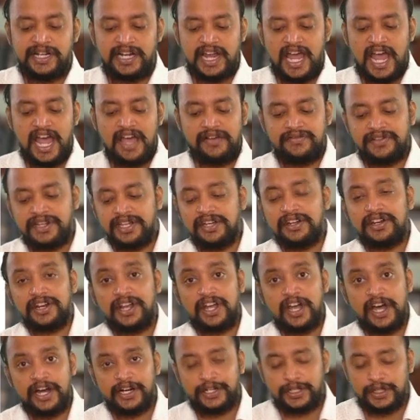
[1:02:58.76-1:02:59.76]
having
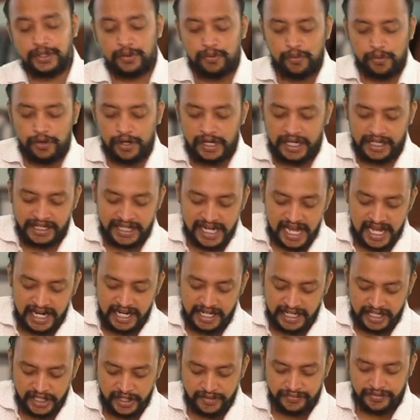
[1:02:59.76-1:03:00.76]
regard to
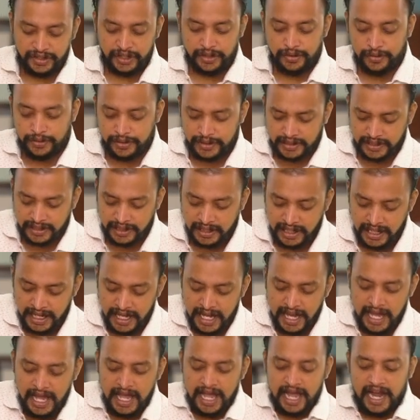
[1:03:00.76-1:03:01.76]
volatility of the goods
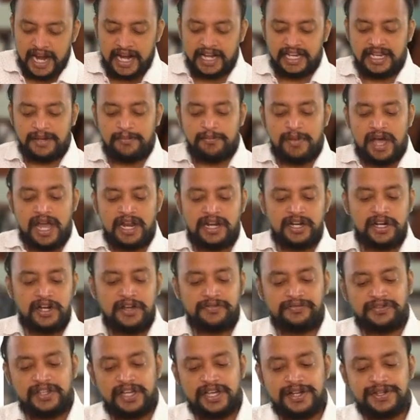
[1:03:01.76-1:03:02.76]
and the manner
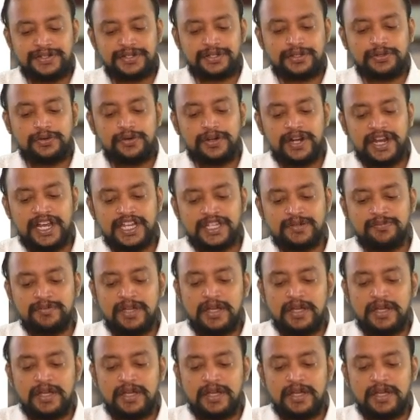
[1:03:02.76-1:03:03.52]
of their storage may